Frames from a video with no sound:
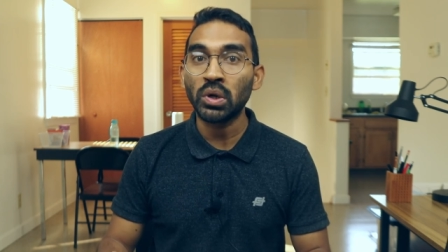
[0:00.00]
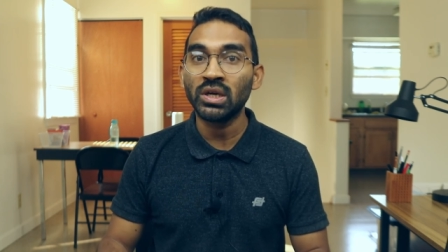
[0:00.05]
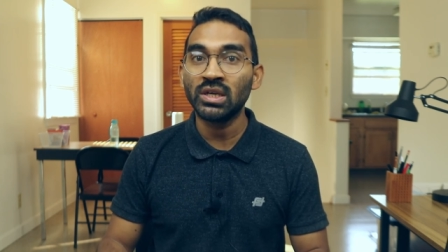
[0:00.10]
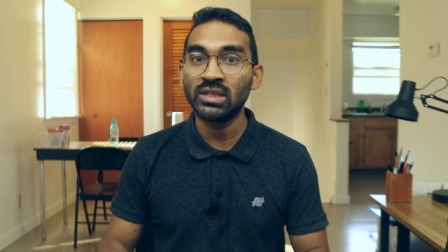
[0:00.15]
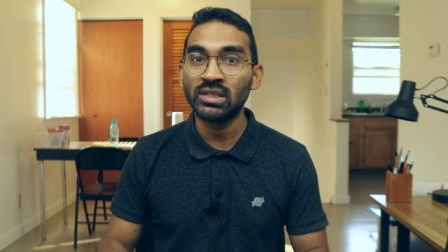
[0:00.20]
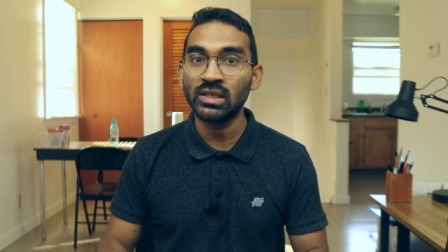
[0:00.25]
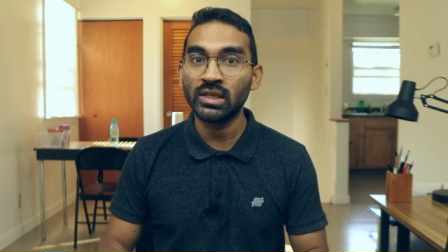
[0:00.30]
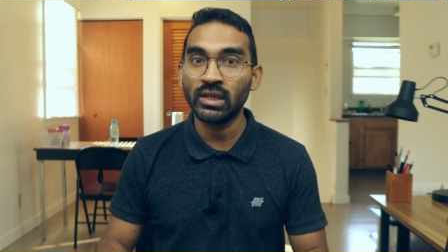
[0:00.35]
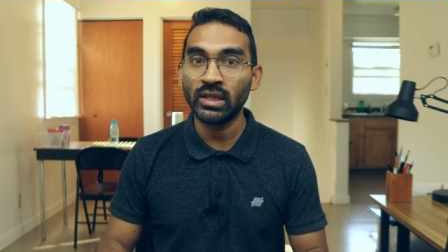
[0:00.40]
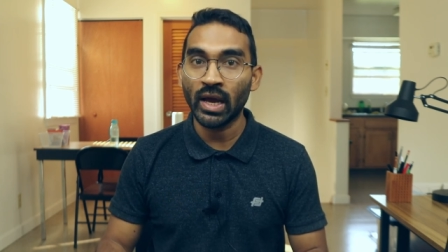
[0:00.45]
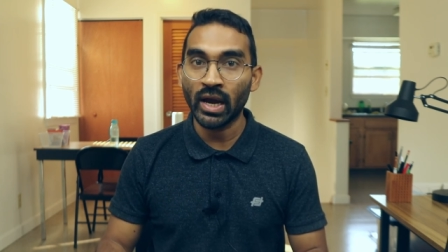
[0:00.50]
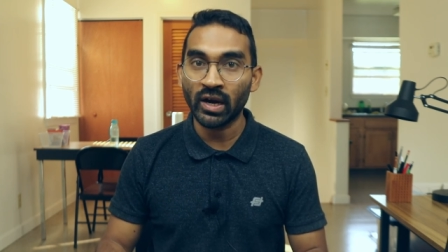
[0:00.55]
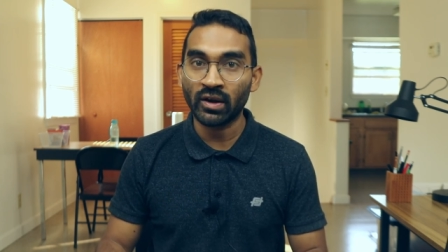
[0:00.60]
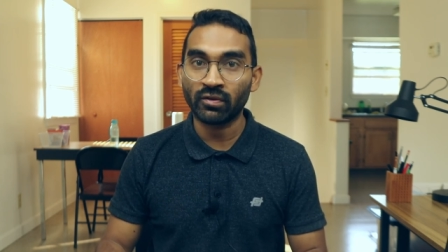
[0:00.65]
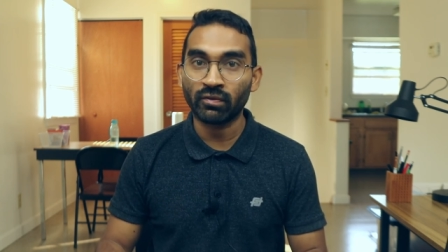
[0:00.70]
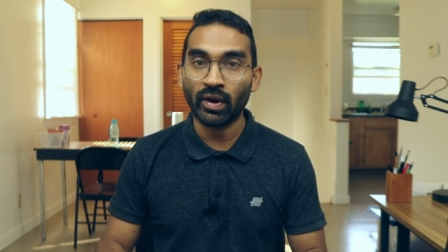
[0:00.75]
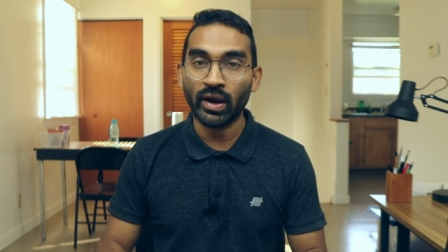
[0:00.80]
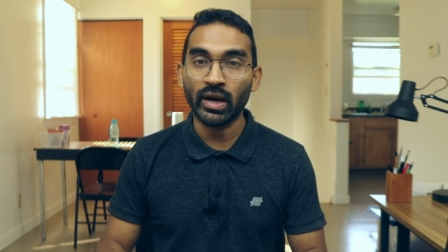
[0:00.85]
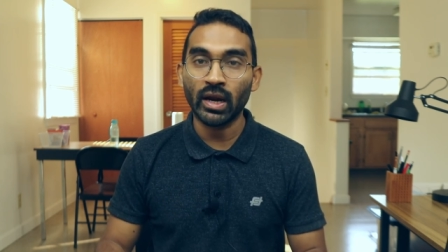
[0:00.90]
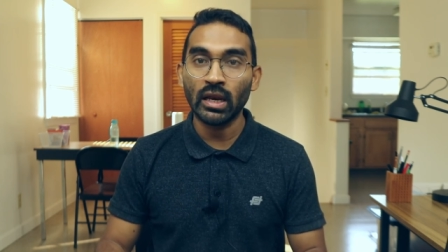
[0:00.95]
easy that
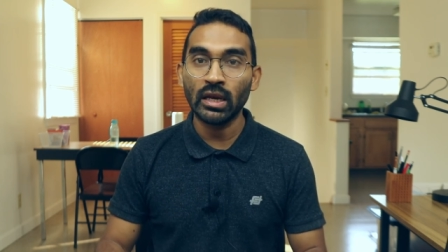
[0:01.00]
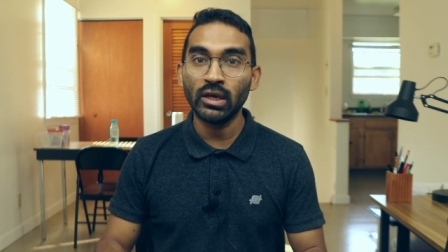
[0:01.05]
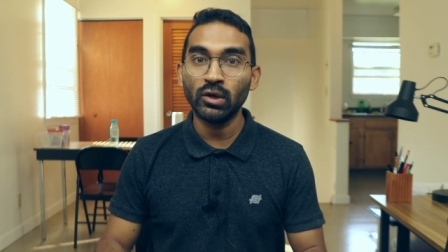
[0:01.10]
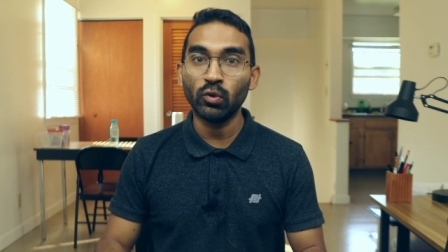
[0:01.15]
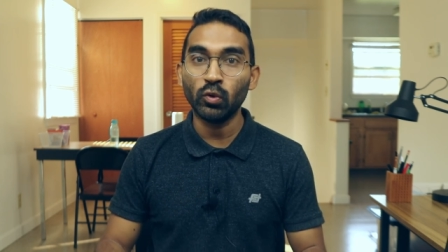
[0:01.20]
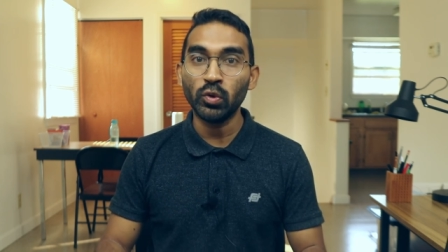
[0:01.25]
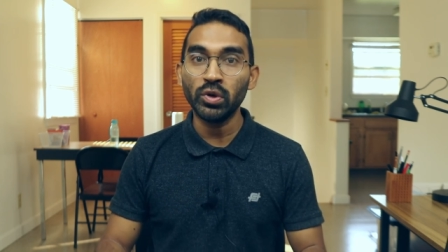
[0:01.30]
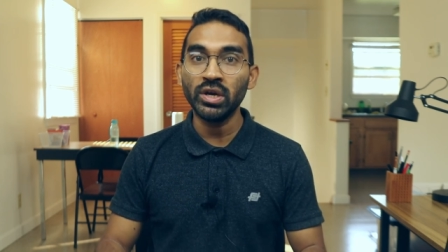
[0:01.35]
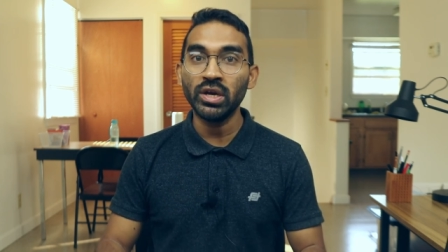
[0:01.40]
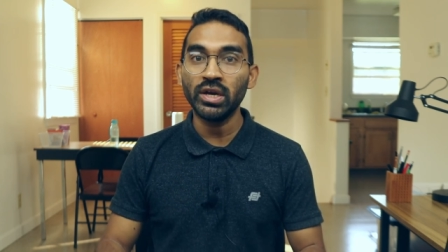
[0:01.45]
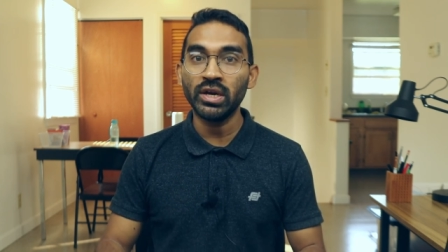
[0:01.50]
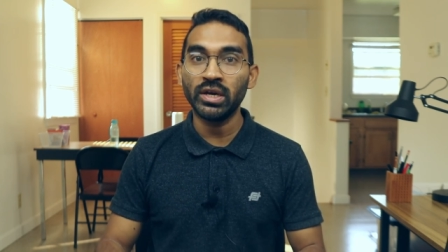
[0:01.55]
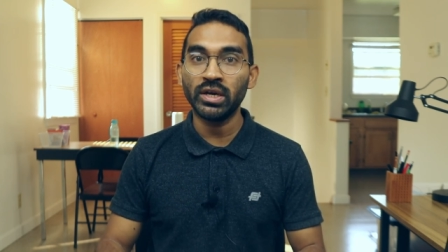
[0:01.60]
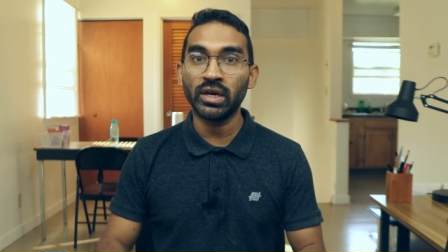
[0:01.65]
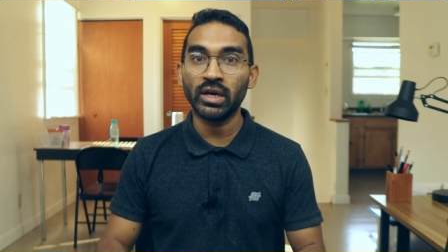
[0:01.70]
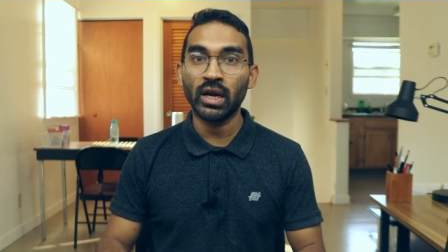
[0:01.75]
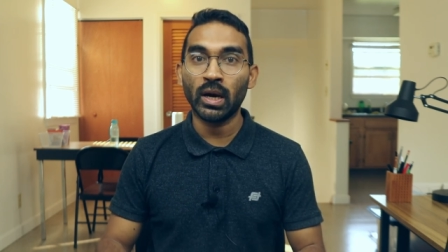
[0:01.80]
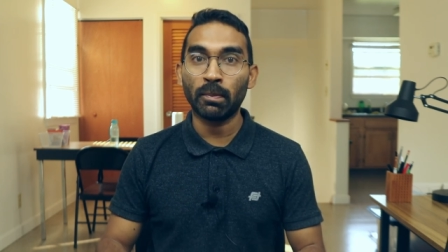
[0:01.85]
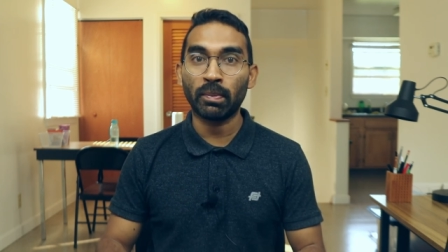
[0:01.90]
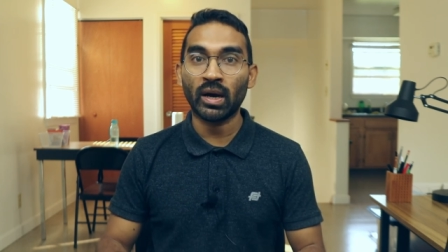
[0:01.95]
finally we
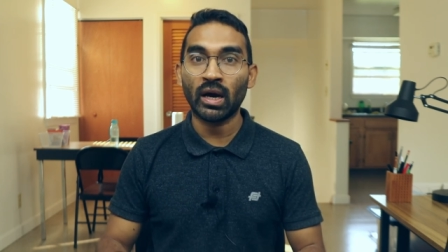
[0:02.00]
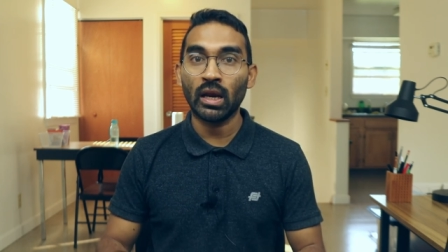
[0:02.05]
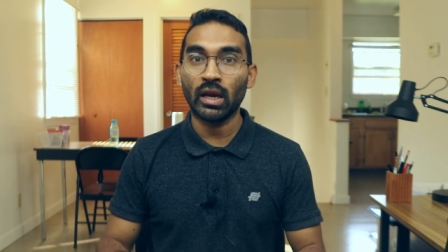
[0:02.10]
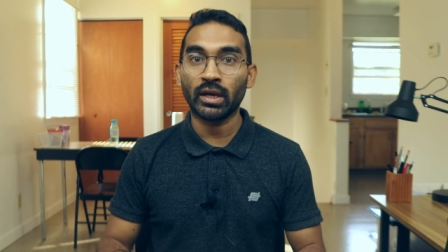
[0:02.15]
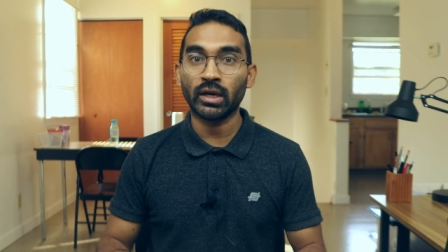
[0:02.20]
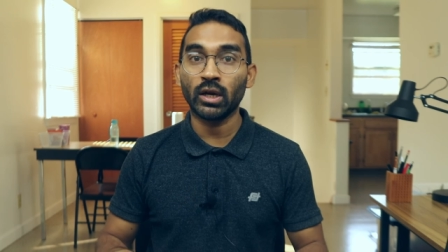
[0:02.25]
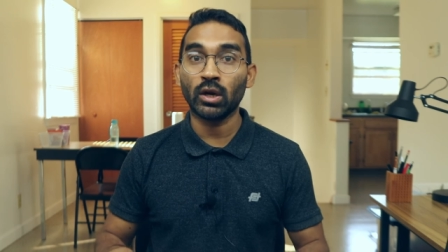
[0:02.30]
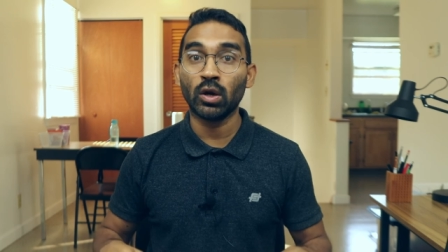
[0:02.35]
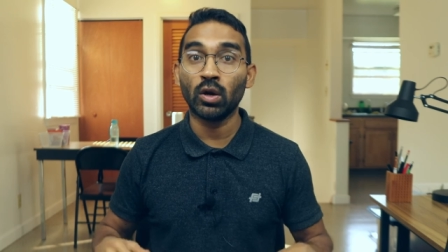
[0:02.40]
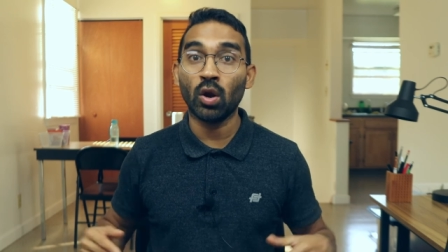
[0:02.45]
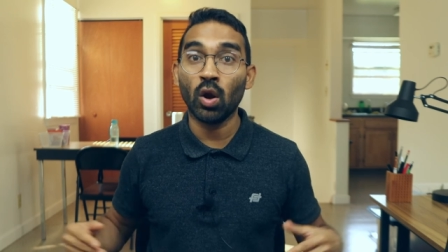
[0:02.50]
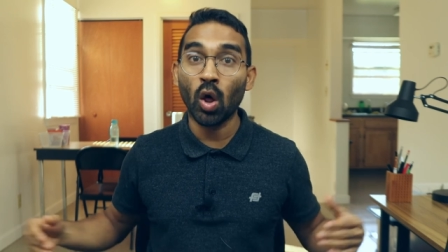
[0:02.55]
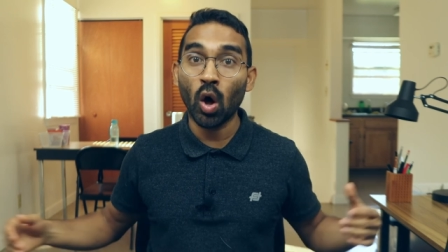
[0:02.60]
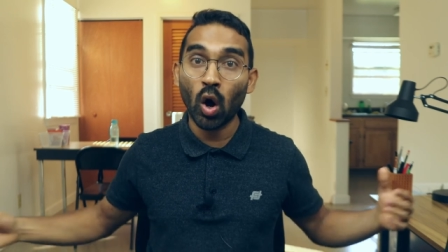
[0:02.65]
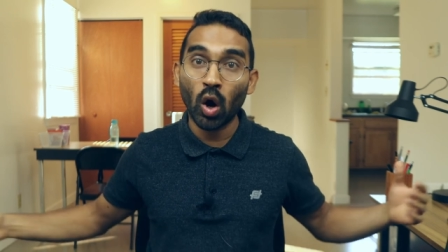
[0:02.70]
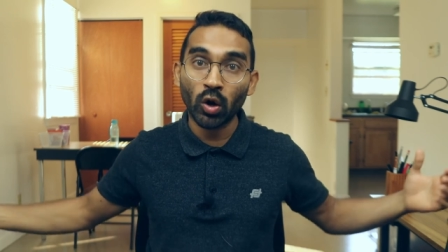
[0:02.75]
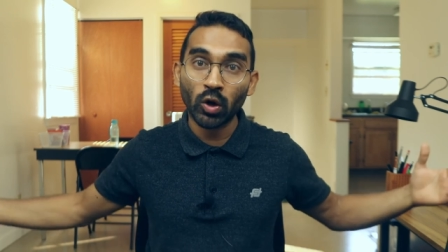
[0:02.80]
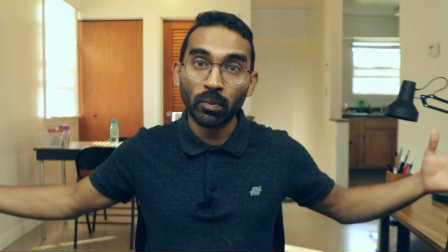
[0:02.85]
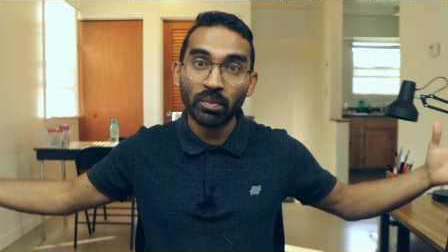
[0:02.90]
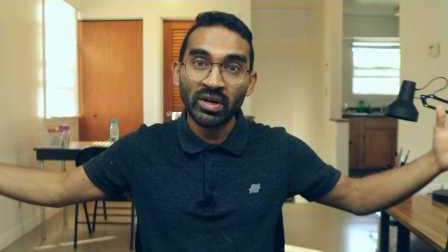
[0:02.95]
ended up collecting a
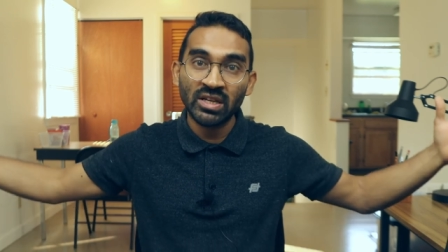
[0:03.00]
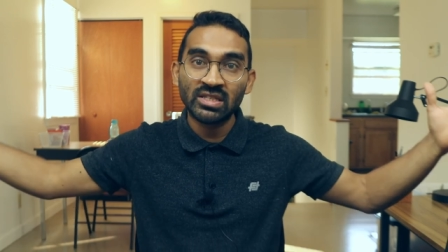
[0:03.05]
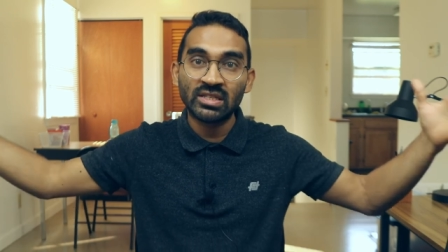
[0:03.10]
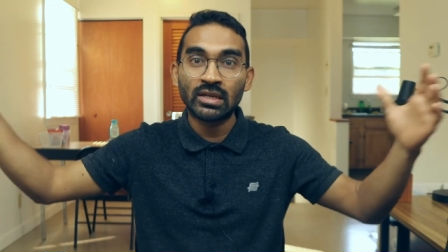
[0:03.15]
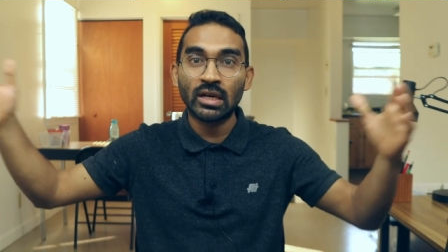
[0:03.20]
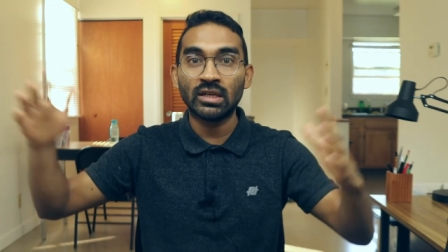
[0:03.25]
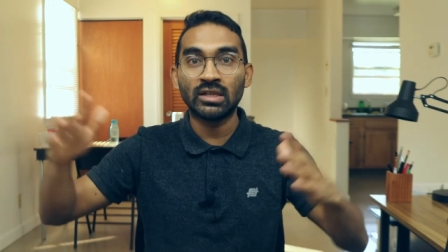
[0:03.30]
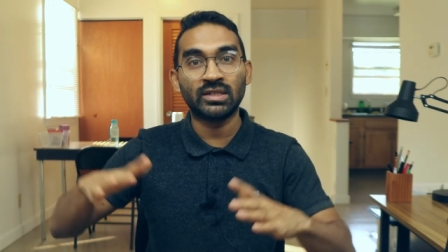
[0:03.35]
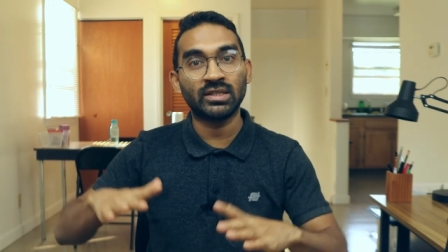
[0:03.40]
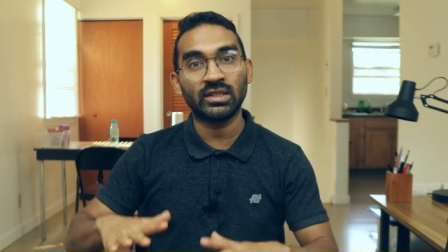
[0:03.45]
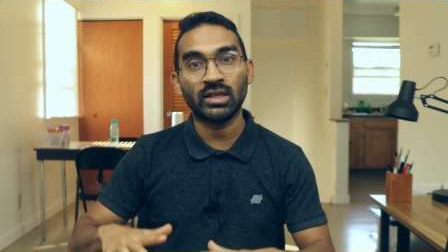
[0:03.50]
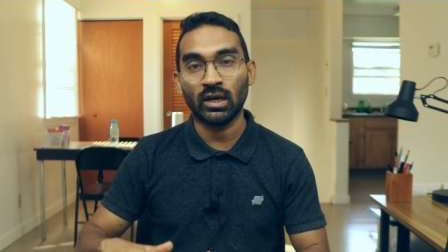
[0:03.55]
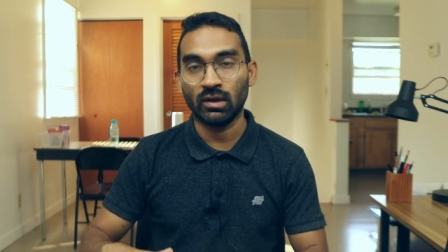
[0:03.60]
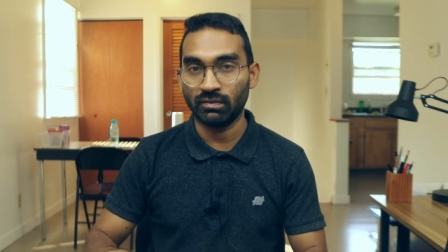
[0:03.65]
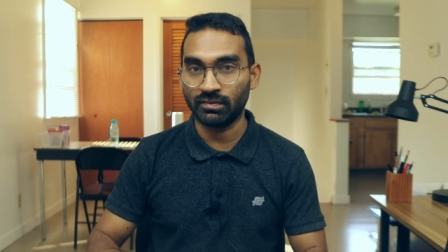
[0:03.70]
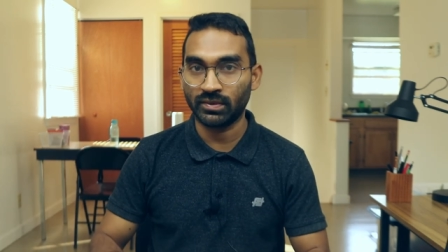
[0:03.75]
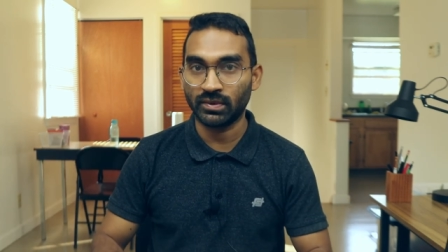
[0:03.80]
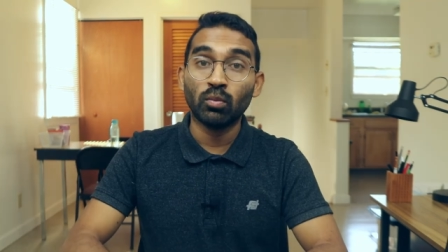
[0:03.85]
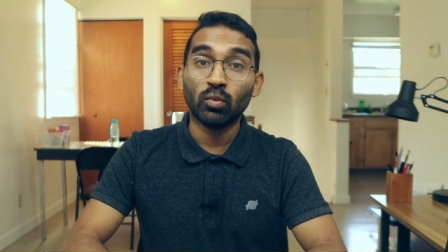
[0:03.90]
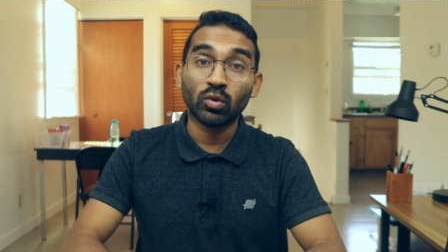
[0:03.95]
lot of digital
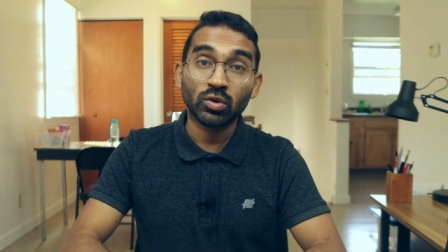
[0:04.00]
stuff.